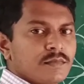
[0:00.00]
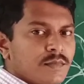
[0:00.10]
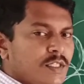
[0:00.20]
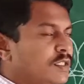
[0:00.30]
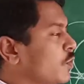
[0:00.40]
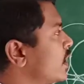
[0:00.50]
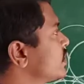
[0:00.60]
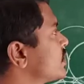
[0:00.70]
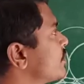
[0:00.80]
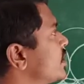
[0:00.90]
This void
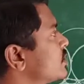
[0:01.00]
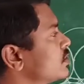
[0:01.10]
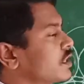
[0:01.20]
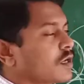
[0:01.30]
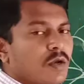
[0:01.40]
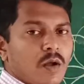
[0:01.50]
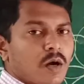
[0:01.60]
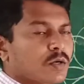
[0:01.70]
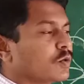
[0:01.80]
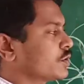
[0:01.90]
remains
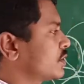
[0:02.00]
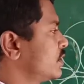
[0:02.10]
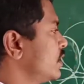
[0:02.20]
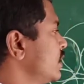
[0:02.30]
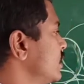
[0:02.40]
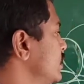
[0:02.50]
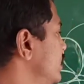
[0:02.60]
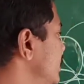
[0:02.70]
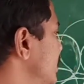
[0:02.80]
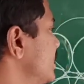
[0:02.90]
not closed. This is